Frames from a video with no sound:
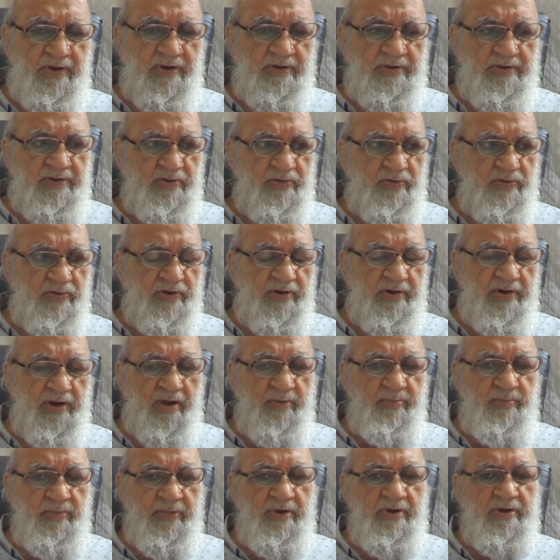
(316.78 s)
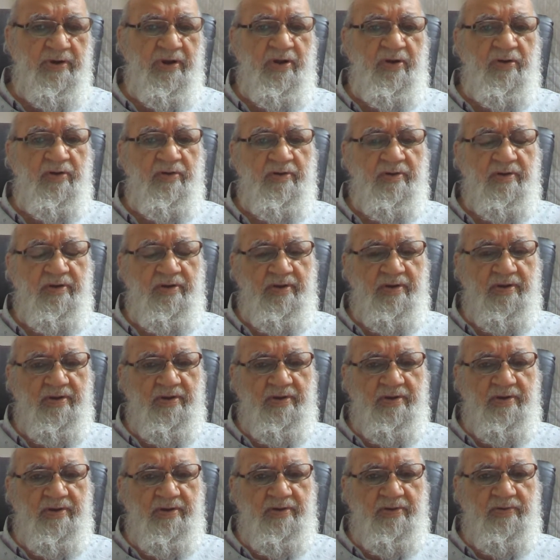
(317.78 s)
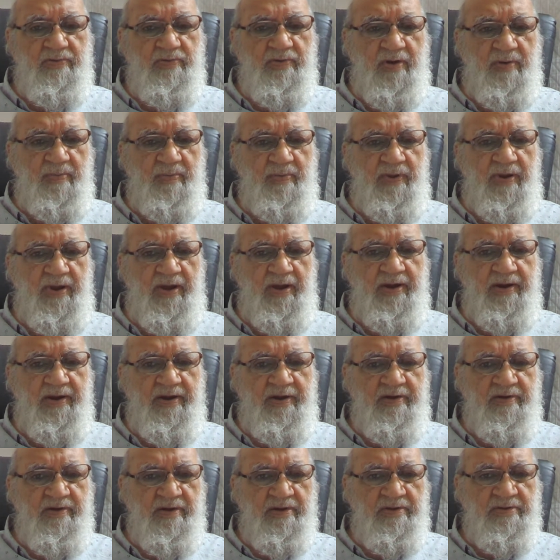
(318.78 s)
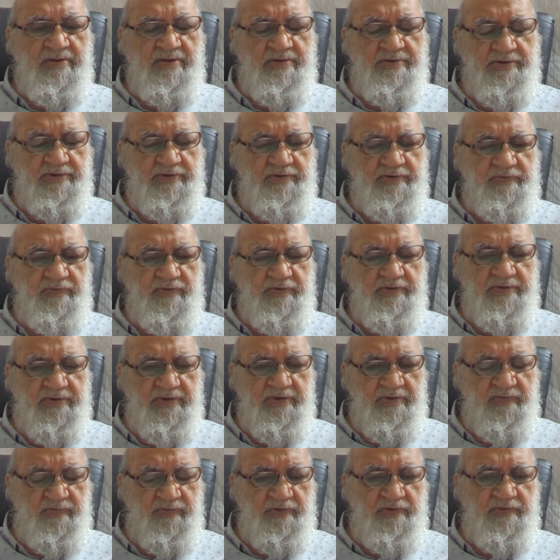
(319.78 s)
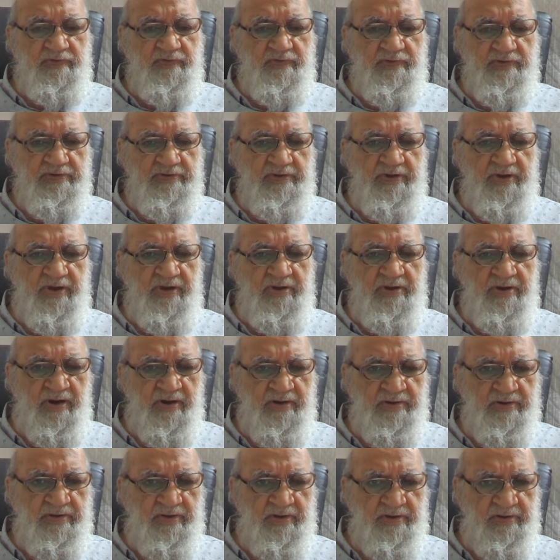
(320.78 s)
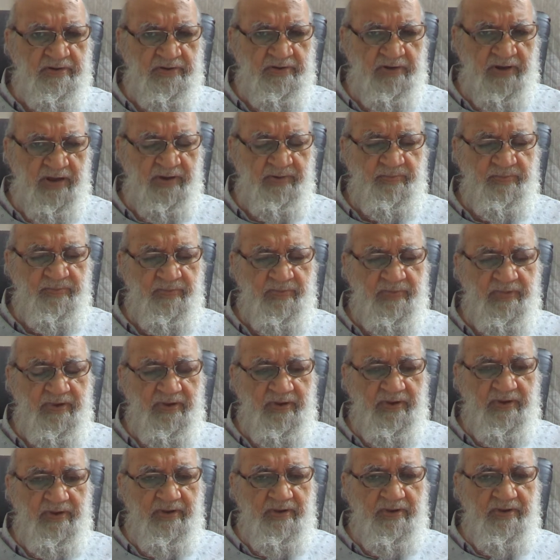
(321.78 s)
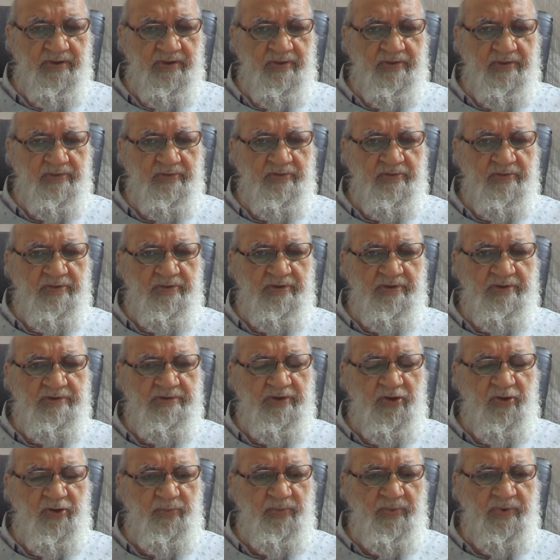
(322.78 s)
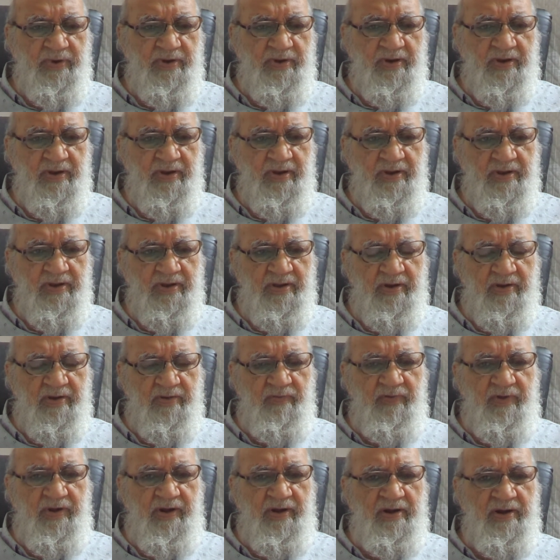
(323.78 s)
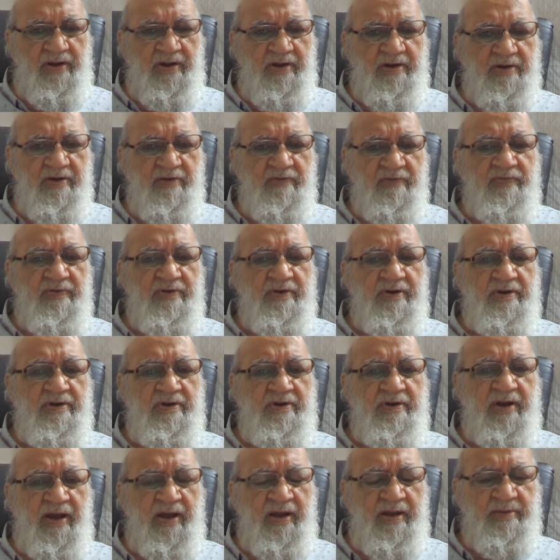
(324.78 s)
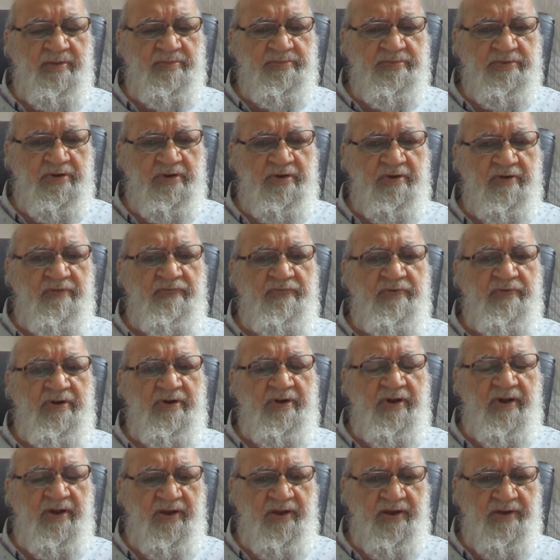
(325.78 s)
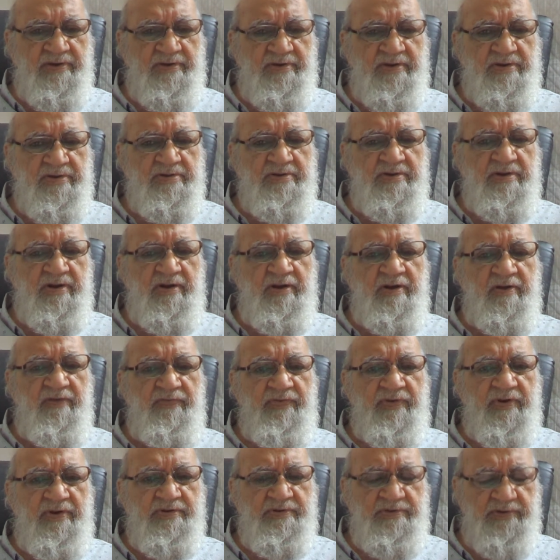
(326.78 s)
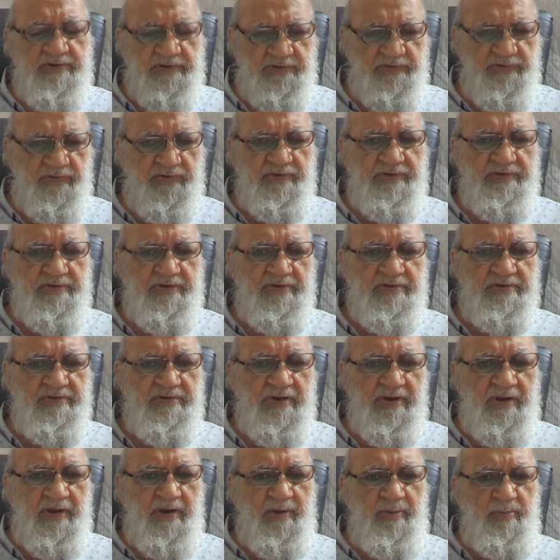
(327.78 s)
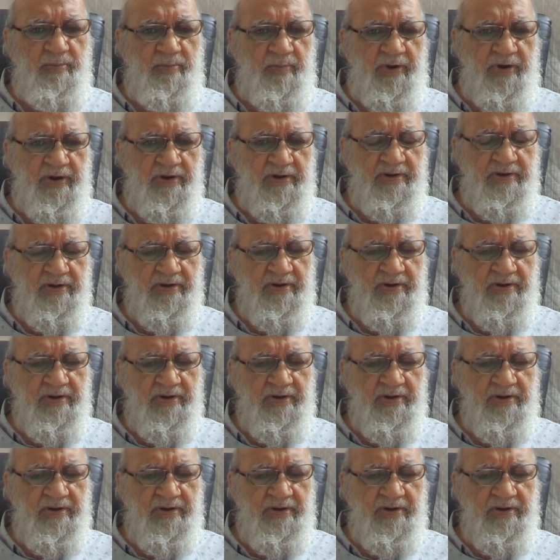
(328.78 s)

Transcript: the good timing now to apply it on the situation which was there at that time. So these have been revealed on different times and different occasions and different situations. But